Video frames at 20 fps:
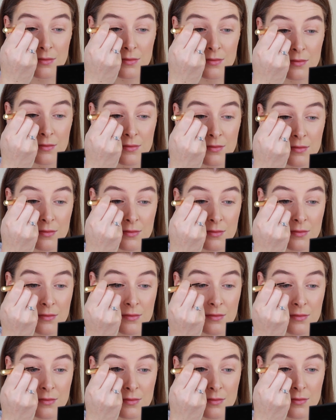
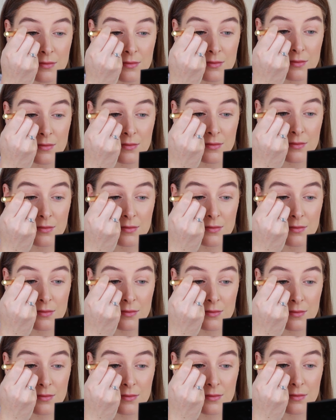
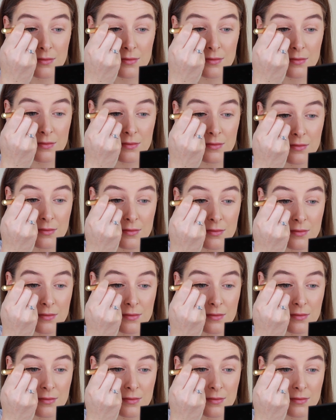
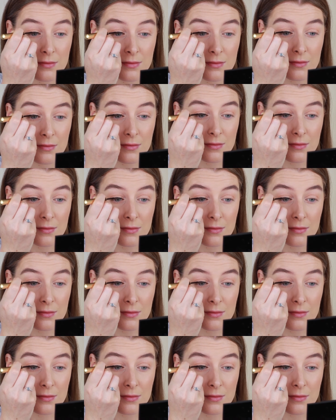Nobody speaks.